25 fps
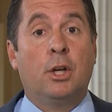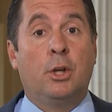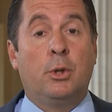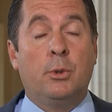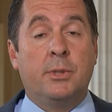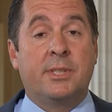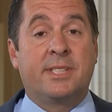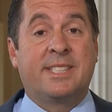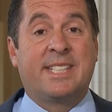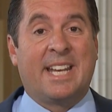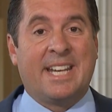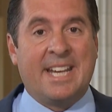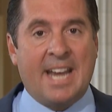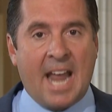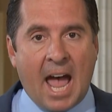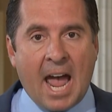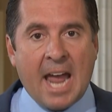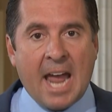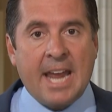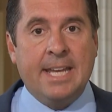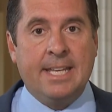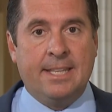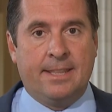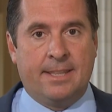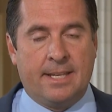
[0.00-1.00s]
who's
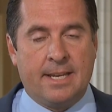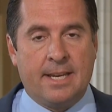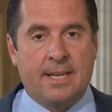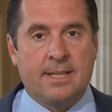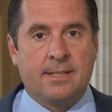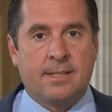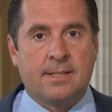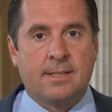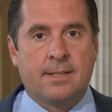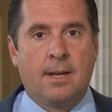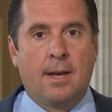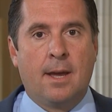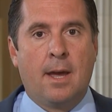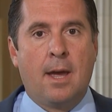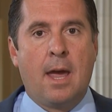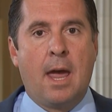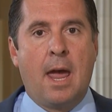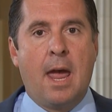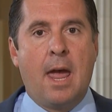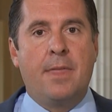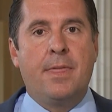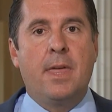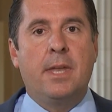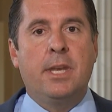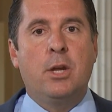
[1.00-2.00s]
denying this
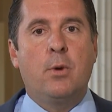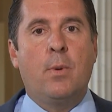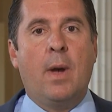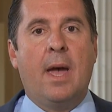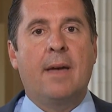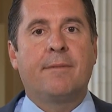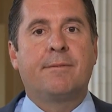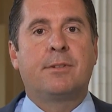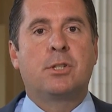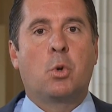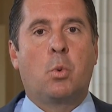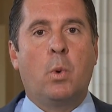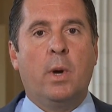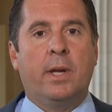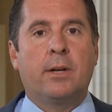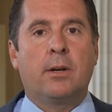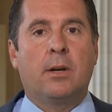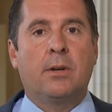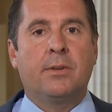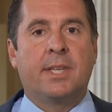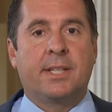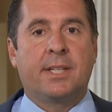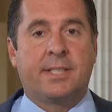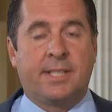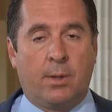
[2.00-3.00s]
and then you have
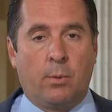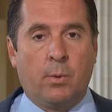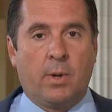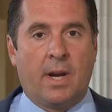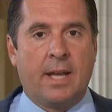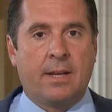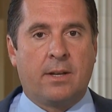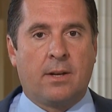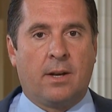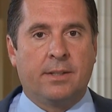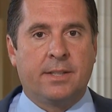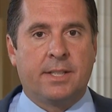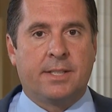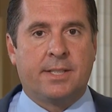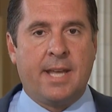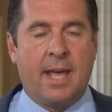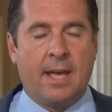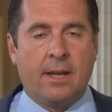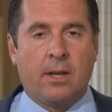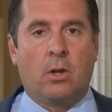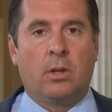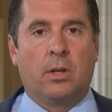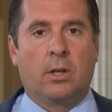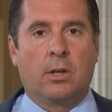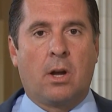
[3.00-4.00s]
Twitter, the, what I call the
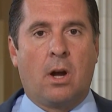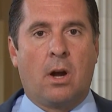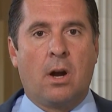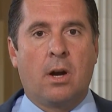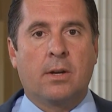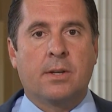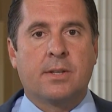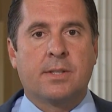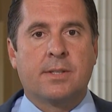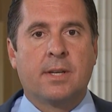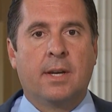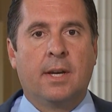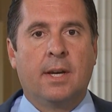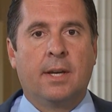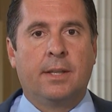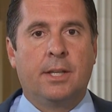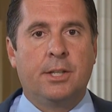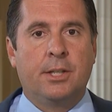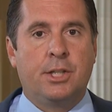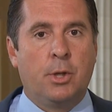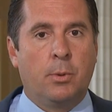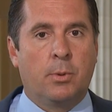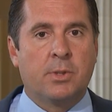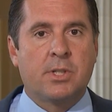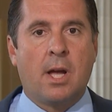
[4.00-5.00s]
tech oligarchs
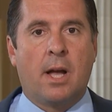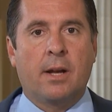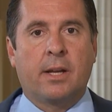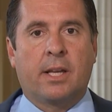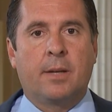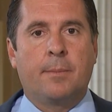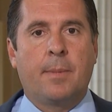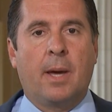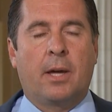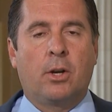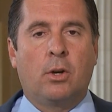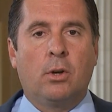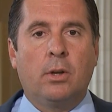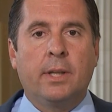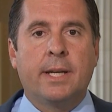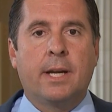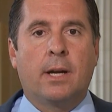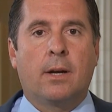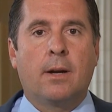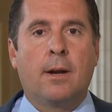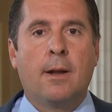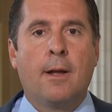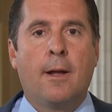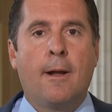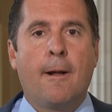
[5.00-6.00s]
hmm. that you were talking about
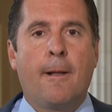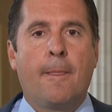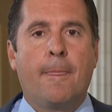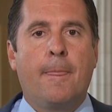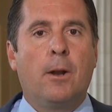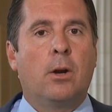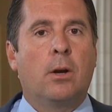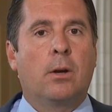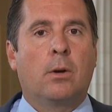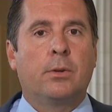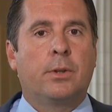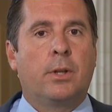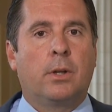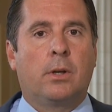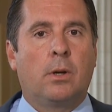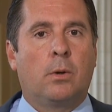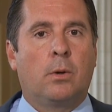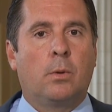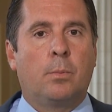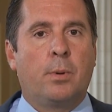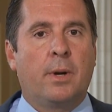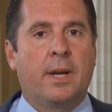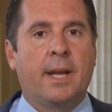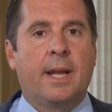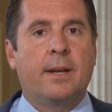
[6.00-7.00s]
earlier, yeah. that are that
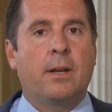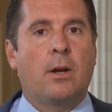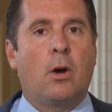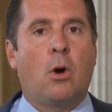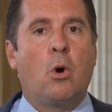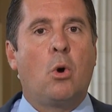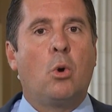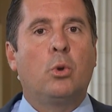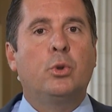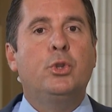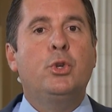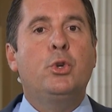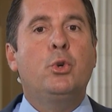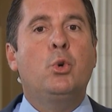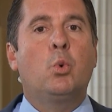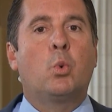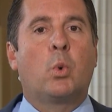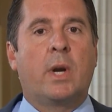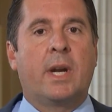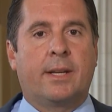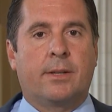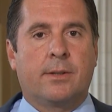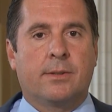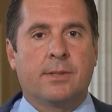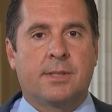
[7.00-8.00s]
are bringing a whole new
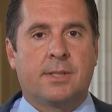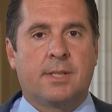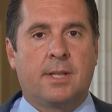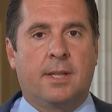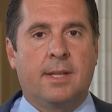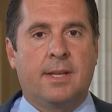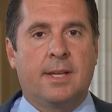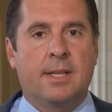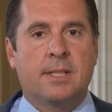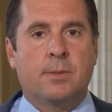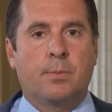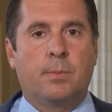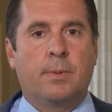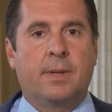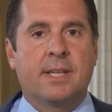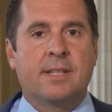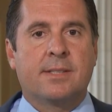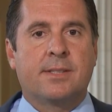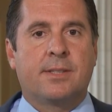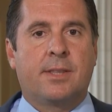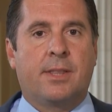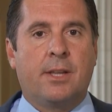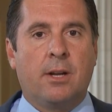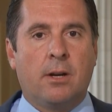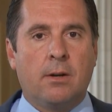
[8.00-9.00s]
wrinkles to this
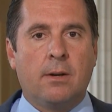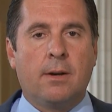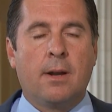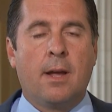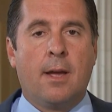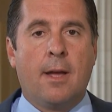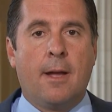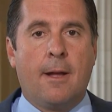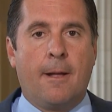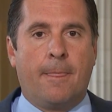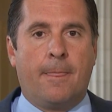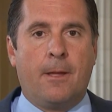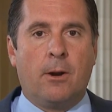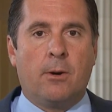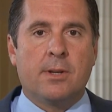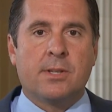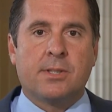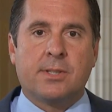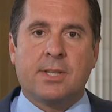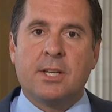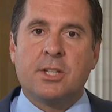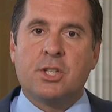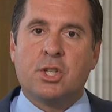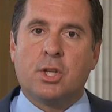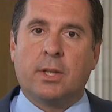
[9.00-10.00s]
because they're they're
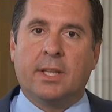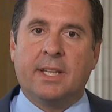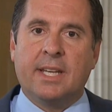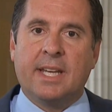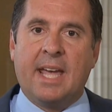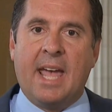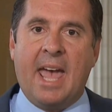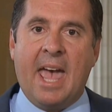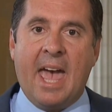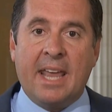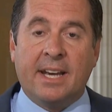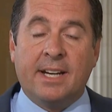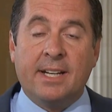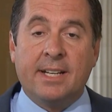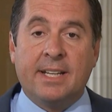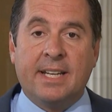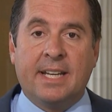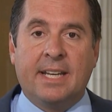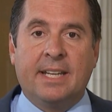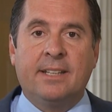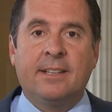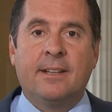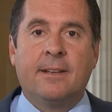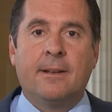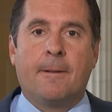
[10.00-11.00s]
essentially
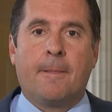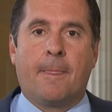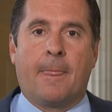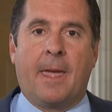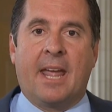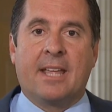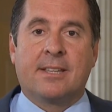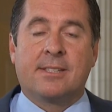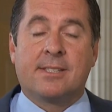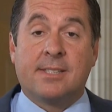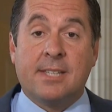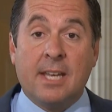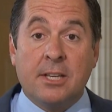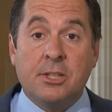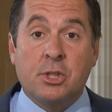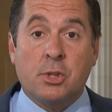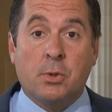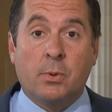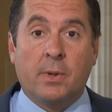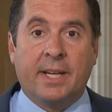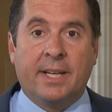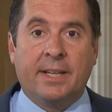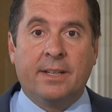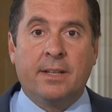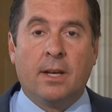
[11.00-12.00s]
editing and
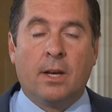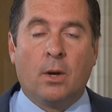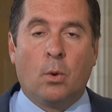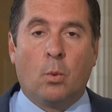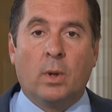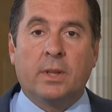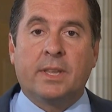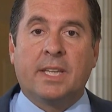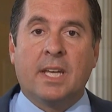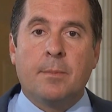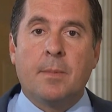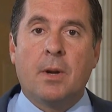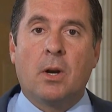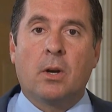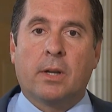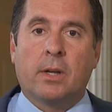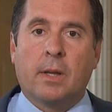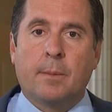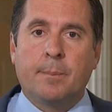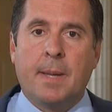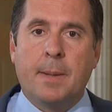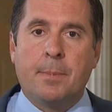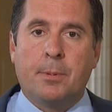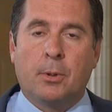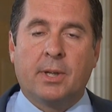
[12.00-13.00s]
censoring what the
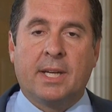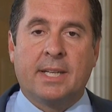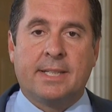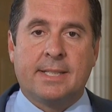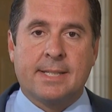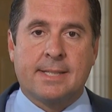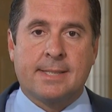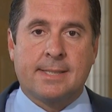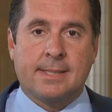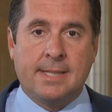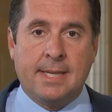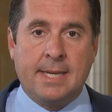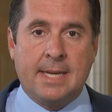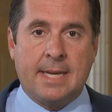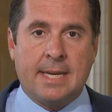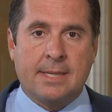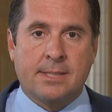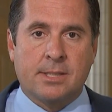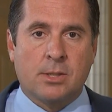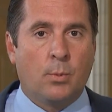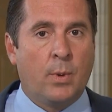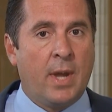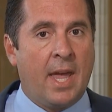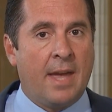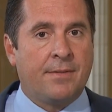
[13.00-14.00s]
American people get to see.
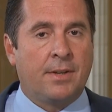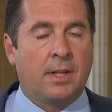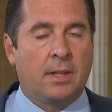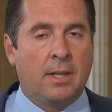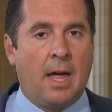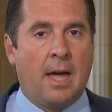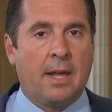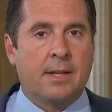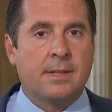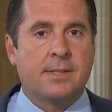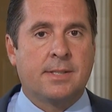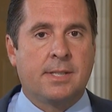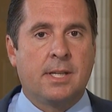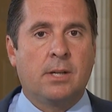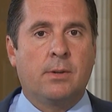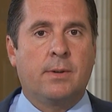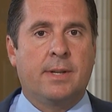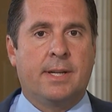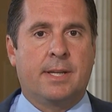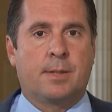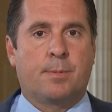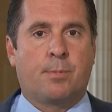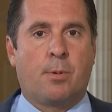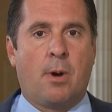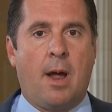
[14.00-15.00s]
So we have a lot of
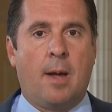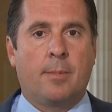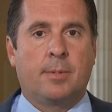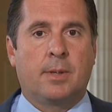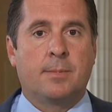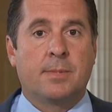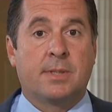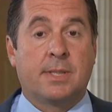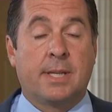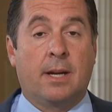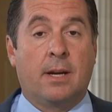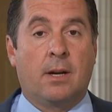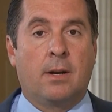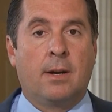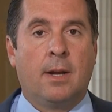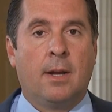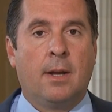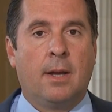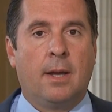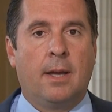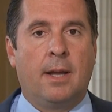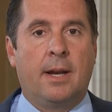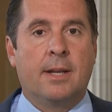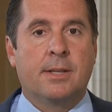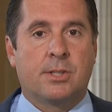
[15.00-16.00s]
serious problems here,
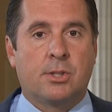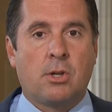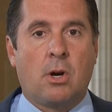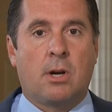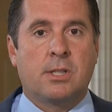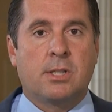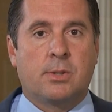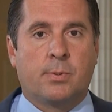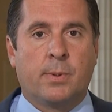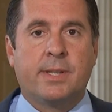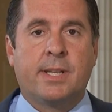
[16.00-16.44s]
and it starts